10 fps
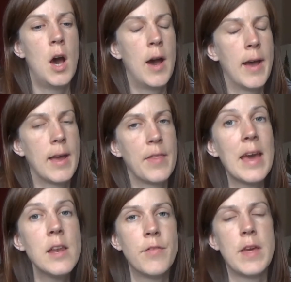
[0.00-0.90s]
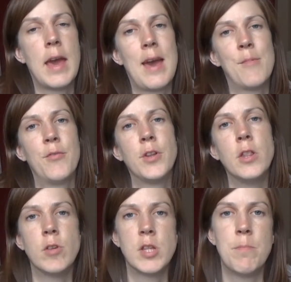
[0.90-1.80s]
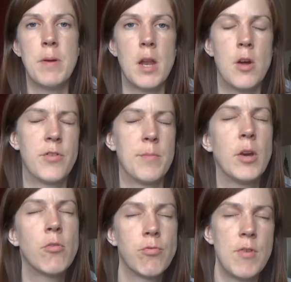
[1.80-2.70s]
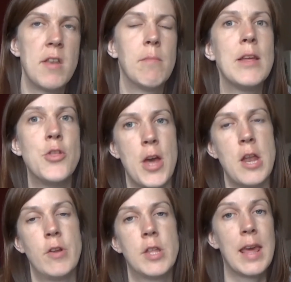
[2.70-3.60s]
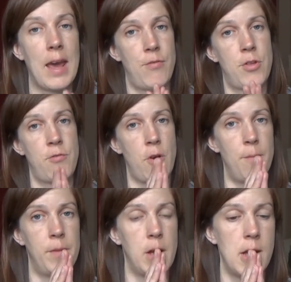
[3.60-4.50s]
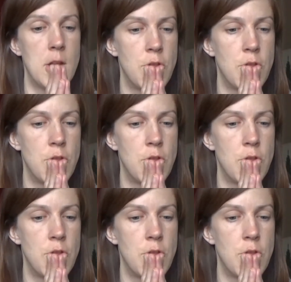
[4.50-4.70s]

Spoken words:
I at the end of the year I'm often the recipient of some incredibly generous gifts from the